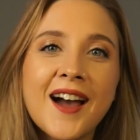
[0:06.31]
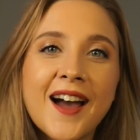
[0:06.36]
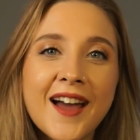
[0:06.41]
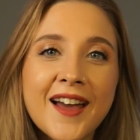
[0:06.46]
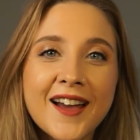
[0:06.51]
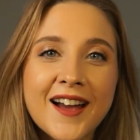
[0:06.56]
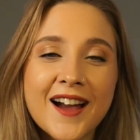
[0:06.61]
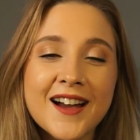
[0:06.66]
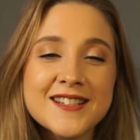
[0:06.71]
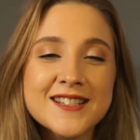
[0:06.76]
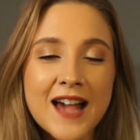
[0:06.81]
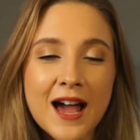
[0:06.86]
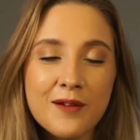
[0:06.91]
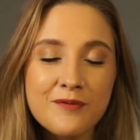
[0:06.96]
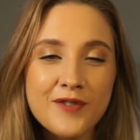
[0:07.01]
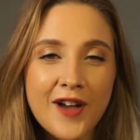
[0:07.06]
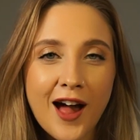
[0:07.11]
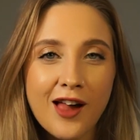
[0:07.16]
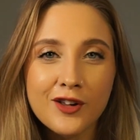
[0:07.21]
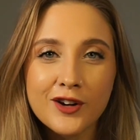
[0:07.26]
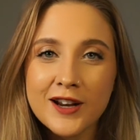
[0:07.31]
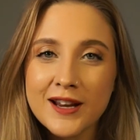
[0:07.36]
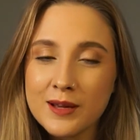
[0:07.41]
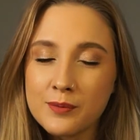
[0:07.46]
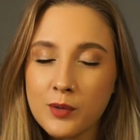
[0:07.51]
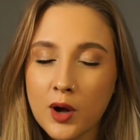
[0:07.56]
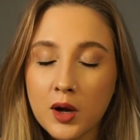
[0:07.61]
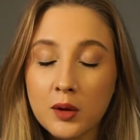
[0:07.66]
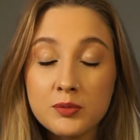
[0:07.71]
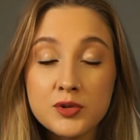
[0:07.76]
Hey guys, I'm Valerie
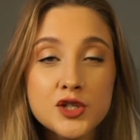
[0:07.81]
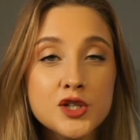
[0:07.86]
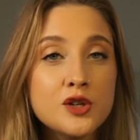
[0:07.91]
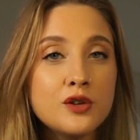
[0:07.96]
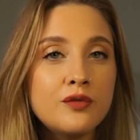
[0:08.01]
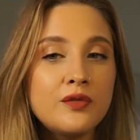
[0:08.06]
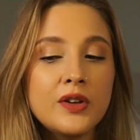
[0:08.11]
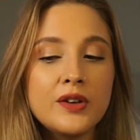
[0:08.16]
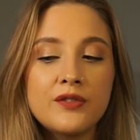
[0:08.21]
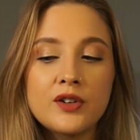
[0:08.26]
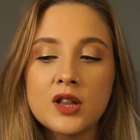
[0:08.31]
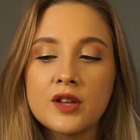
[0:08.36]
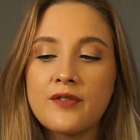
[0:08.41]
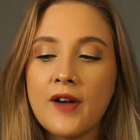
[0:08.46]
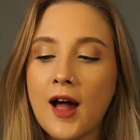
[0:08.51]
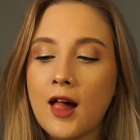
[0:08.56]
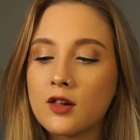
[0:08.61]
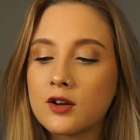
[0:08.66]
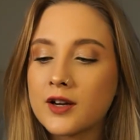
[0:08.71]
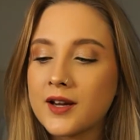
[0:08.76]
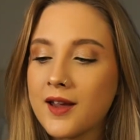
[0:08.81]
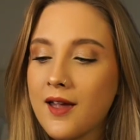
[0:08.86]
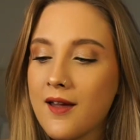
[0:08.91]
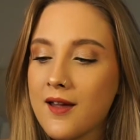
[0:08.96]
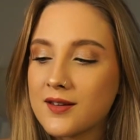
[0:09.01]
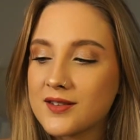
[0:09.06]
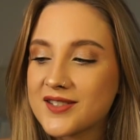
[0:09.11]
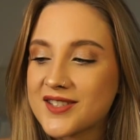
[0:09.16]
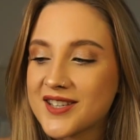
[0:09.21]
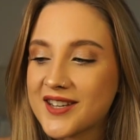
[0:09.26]
and welcome to Viva La Valerie,
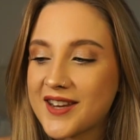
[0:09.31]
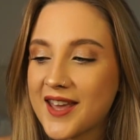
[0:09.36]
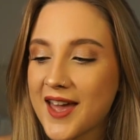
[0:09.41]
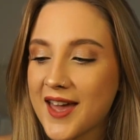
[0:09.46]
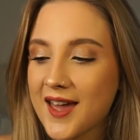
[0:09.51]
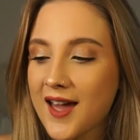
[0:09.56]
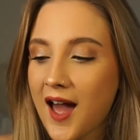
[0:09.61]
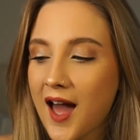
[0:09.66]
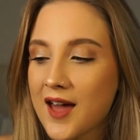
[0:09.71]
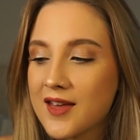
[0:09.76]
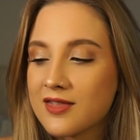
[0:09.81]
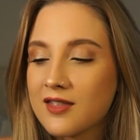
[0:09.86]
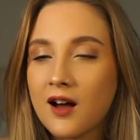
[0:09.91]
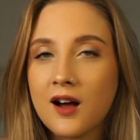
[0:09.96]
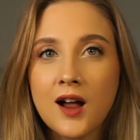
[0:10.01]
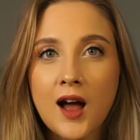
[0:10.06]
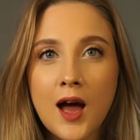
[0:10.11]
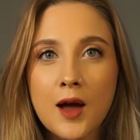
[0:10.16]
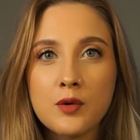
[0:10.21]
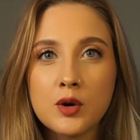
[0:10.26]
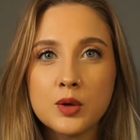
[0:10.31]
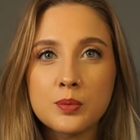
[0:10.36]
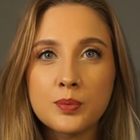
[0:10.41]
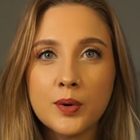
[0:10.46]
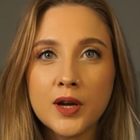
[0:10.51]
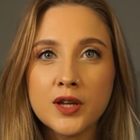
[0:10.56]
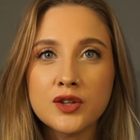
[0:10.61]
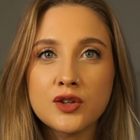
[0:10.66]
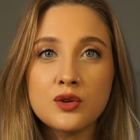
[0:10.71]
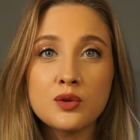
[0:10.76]
and today I thought I would
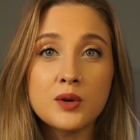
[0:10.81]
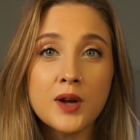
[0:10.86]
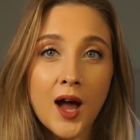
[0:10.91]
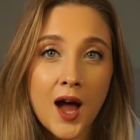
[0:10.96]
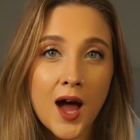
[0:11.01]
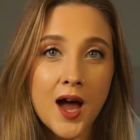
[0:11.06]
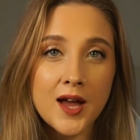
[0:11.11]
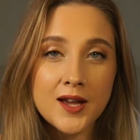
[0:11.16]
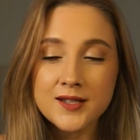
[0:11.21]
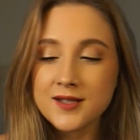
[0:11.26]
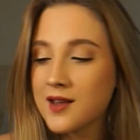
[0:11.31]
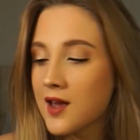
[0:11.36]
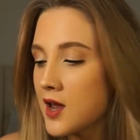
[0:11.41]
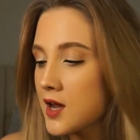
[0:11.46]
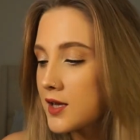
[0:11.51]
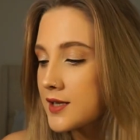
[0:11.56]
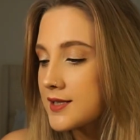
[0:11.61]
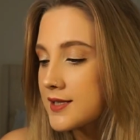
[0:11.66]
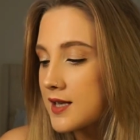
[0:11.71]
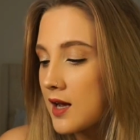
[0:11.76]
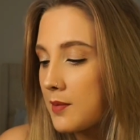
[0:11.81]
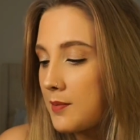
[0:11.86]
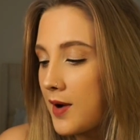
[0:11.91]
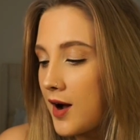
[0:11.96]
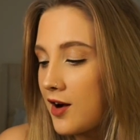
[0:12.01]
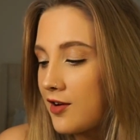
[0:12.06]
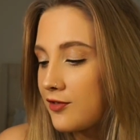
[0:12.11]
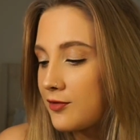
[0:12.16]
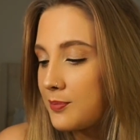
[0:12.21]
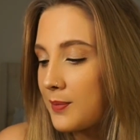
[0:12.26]
bring you guys some
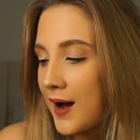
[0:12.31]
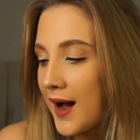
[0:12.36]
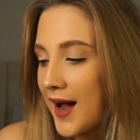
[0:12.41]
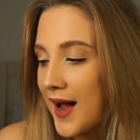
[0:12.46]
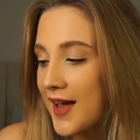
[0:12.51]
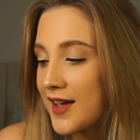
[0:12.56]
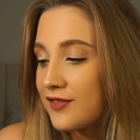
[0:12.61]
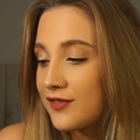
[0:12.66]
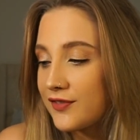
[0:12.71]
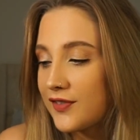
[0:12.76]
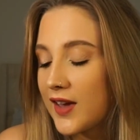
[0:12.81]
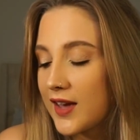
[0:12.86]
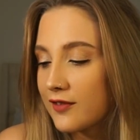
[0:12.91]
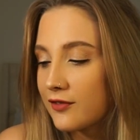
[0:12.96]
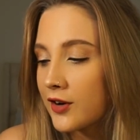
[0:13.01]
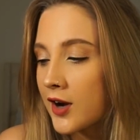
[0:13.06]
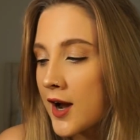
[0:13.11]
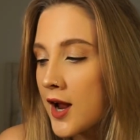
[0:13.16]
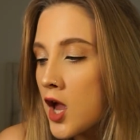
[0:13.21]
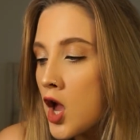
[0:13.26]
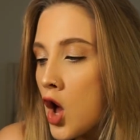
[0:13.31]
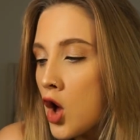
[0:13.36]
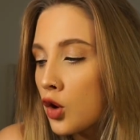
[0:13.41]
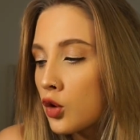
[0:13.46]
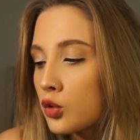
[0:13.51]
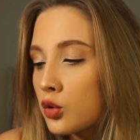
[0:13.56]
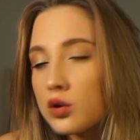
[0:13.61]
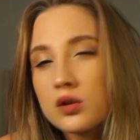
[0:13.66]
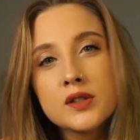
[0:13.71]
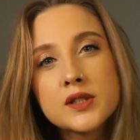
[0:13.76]
of my favorite
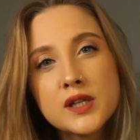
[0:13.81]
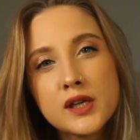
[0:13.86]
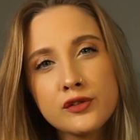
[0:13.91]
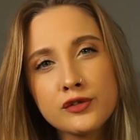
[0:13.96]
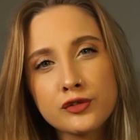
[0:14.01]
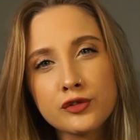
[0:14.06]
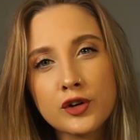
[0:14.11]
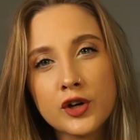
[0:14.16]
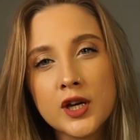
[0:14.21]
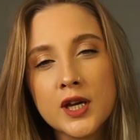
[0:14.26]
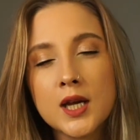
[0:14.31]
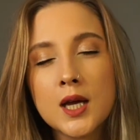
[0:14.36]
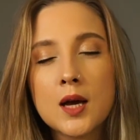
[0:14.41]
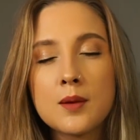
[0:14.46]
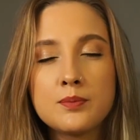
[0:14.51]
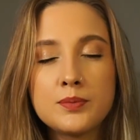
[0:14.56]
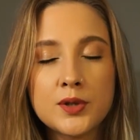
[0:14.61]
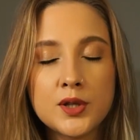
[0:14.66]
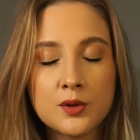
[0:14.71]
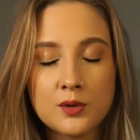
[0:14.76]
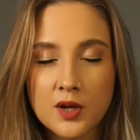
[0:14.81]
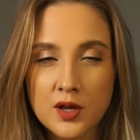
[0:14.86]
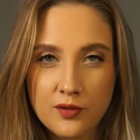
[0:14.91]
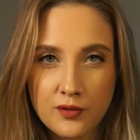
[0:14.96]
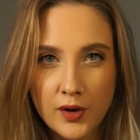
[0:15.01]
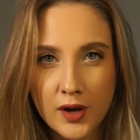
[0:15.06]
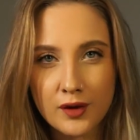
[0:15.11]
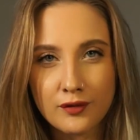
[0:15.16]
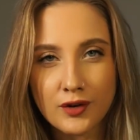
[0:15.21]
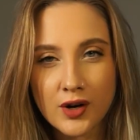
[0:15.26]
cruelty-free beauty
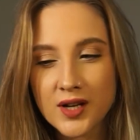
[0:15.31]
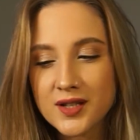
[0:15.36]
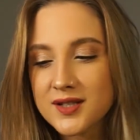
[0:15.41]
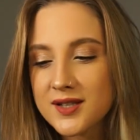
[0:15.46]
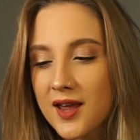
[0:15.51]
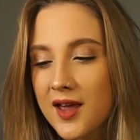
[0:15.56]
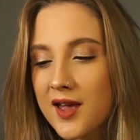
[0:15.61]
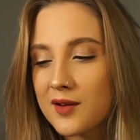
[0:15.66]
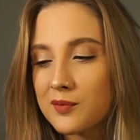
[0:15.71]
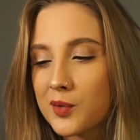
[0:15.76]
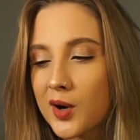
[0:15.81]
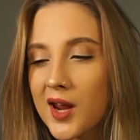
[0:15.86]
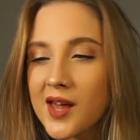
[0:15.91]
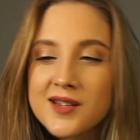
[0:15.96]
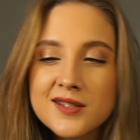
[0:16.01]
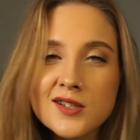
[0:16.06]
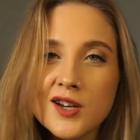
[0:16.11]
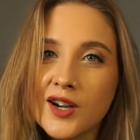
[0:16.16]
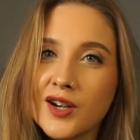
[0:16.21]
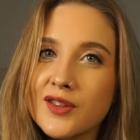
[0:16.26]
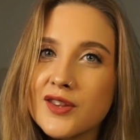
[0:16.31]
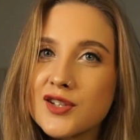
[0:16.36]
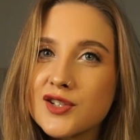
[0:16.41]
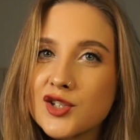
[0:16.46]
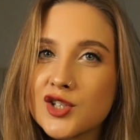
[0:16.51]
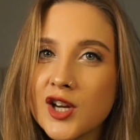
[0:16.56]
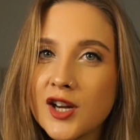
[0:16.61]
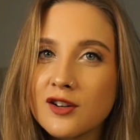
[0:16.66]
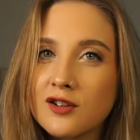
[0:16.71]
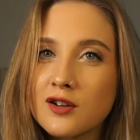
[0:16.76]
favorites. And when I started this
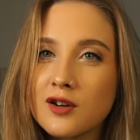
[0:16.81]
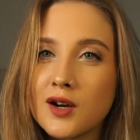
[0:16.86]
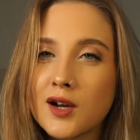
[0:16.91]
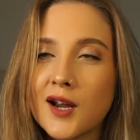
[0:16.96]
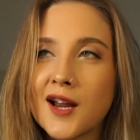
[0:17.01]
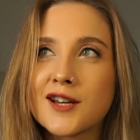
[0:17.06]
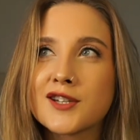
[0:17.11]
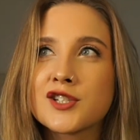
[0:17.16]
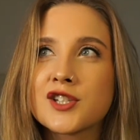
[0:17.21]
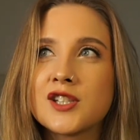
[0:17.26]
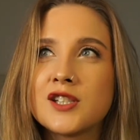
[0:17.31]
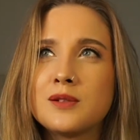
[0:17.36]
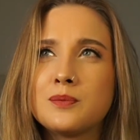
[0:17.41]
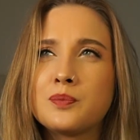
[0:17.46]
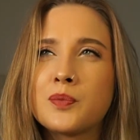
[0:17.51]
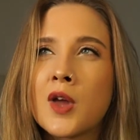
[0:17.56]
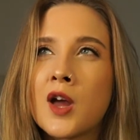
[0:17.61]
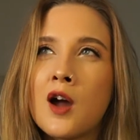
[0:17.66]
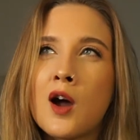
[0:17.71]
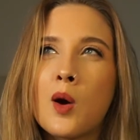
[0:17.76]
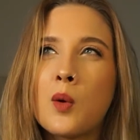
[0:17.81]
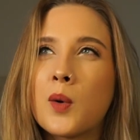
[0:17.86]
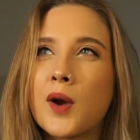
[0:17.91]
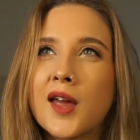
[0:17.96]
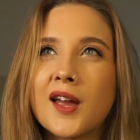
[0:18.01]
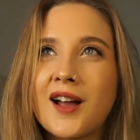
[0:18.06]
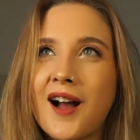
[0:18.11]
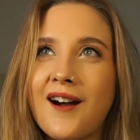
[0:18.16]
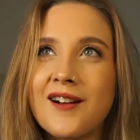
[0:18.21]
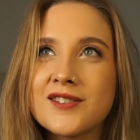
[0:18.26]
channel, or actually when
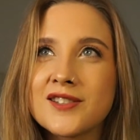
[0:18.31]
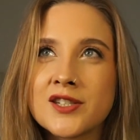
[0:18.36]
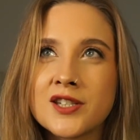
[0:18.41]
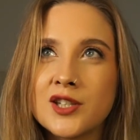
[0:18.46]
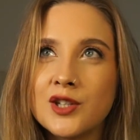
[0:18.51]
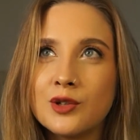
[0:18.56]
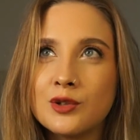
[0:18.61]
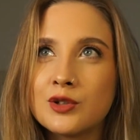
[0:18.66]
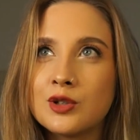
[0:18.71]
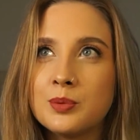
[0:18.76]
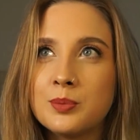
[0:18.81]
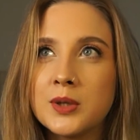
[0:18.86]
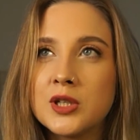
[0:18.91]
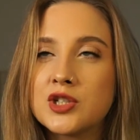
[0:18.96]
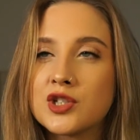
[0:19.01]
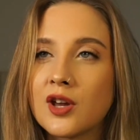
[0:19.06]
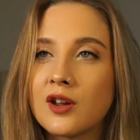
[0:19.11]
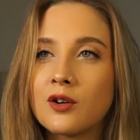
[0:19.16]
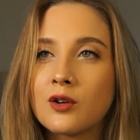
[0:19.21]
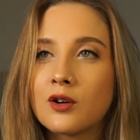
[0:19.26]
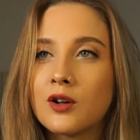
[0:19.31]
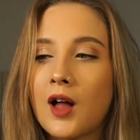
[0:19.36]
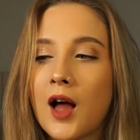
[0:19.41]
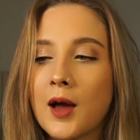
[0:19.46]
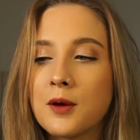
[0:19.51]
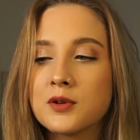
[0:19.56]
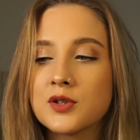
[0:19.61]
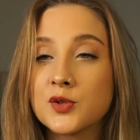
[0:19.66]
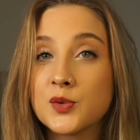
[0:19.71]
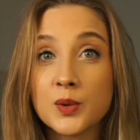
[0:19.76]
I got into YouTube in general,
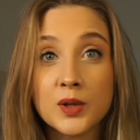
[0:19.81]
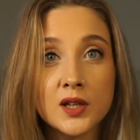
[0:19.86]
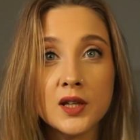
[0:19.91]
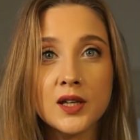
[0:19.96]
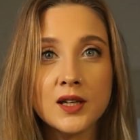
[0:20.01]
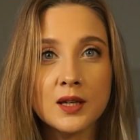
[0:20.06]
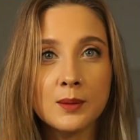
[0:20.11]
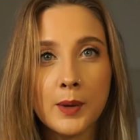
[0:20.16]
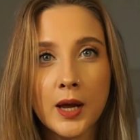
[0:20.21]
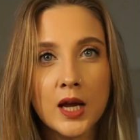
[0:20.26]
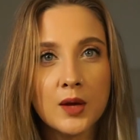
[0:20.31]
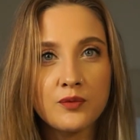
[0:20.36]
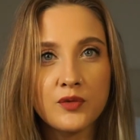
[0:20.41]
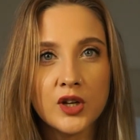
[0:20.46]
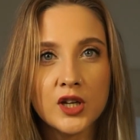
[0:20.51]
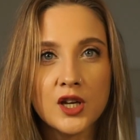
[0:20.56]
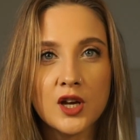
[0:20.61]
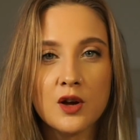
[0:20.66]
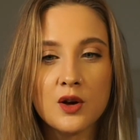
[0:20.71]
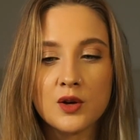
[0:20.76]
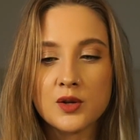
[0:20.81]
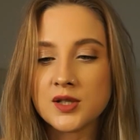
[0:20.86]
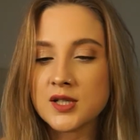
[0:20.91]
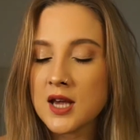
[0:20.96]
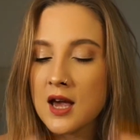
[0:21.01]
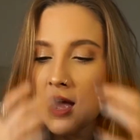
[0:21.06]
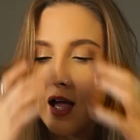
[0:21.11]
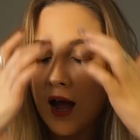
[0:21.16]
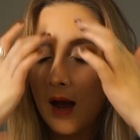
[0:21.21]
I was really into makeup videos.